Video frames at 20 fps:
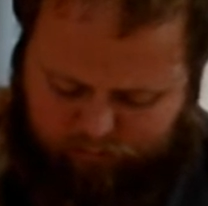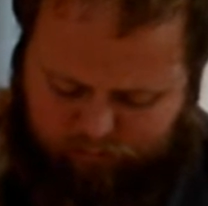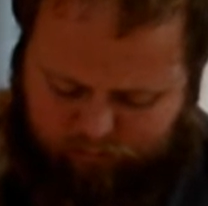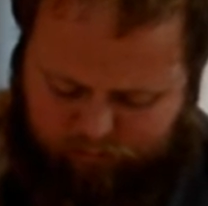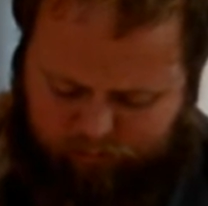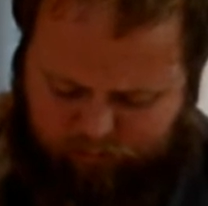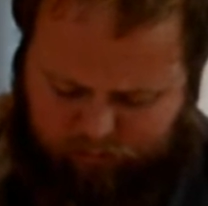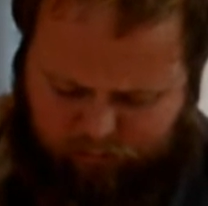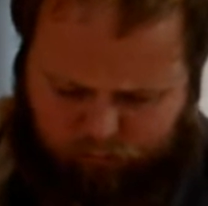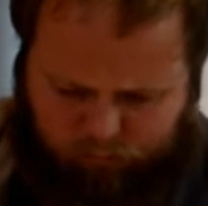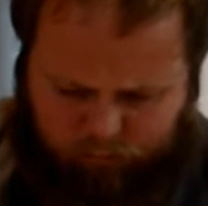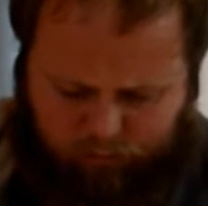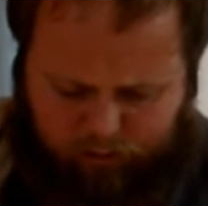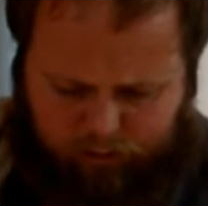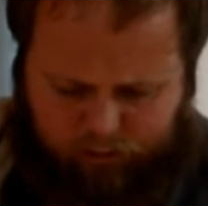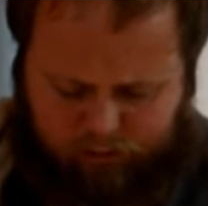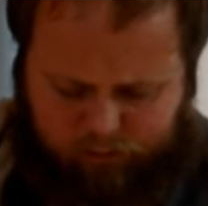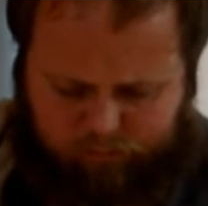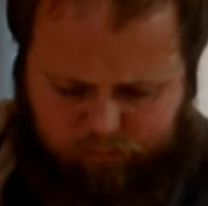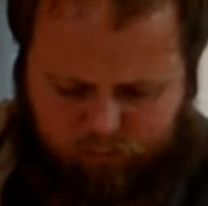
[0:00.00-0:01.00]
think
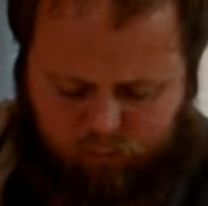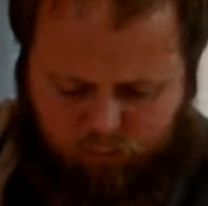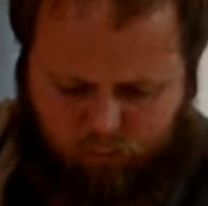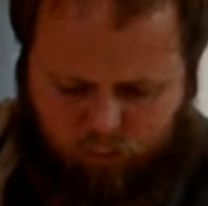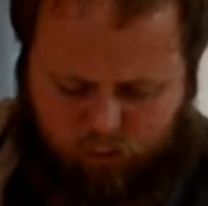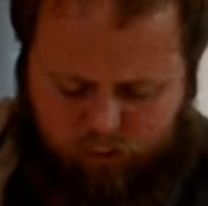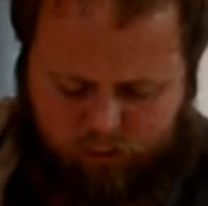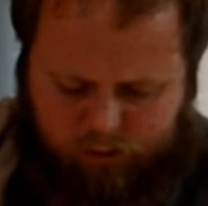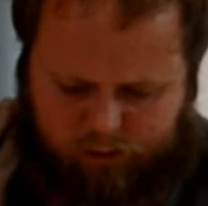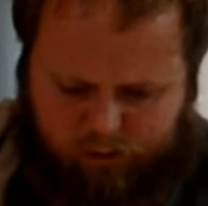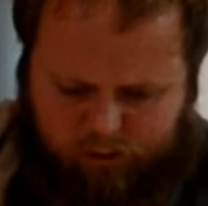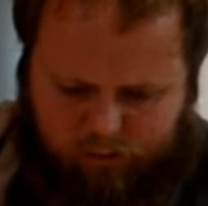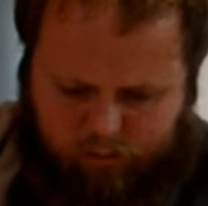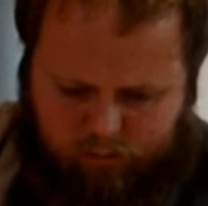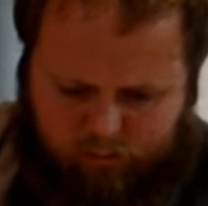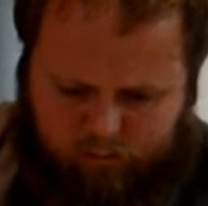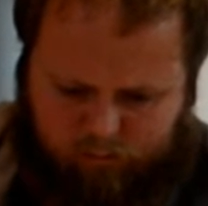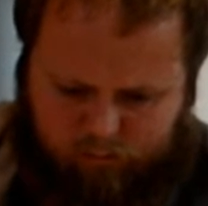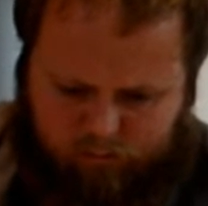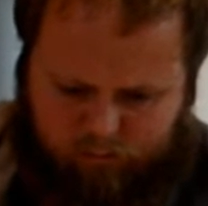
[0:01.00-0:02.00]
relative to water,
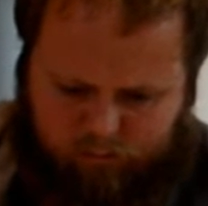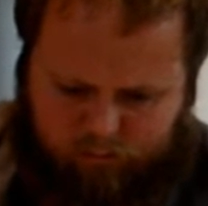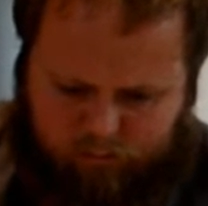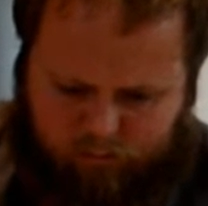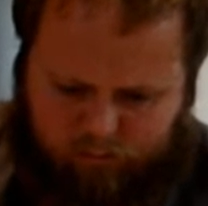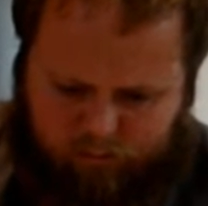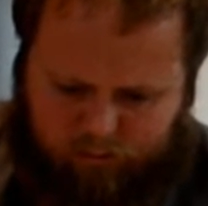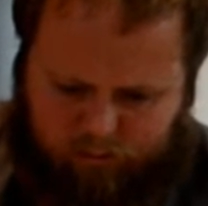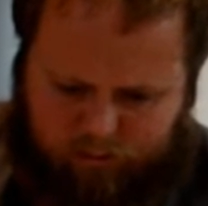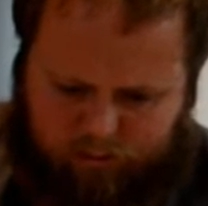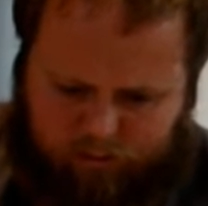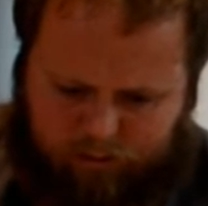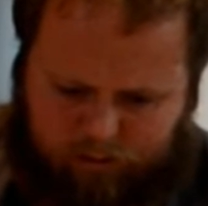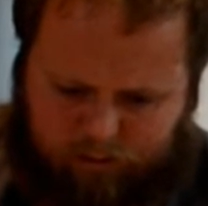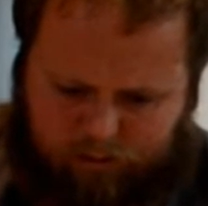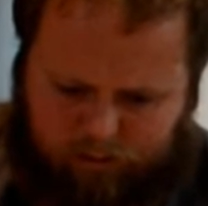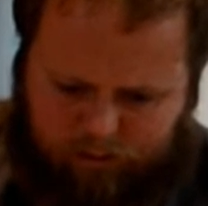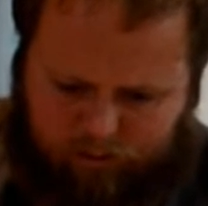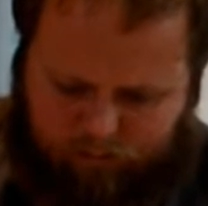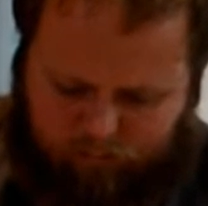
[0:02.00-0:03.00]

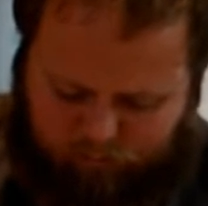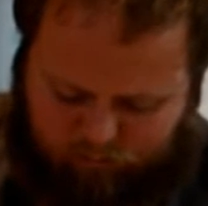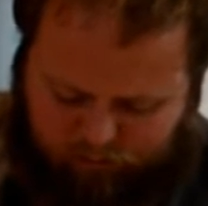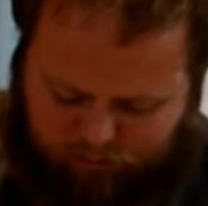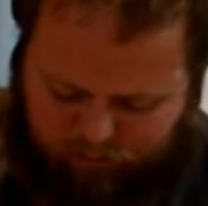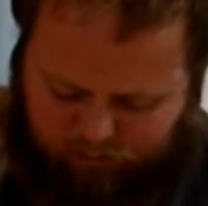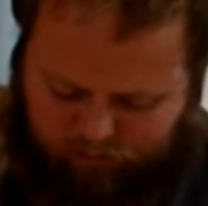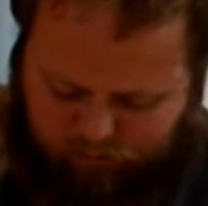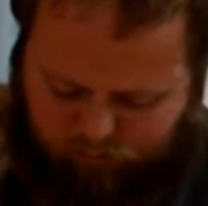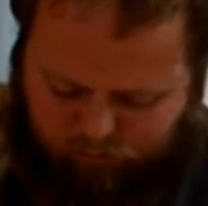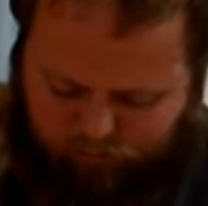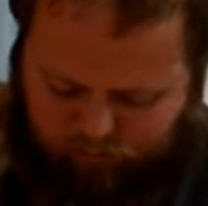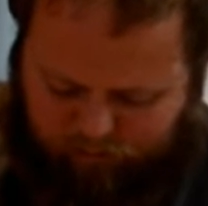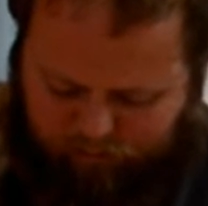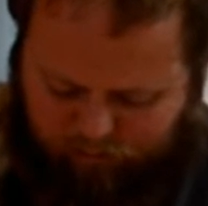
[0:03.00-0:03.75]
and that'll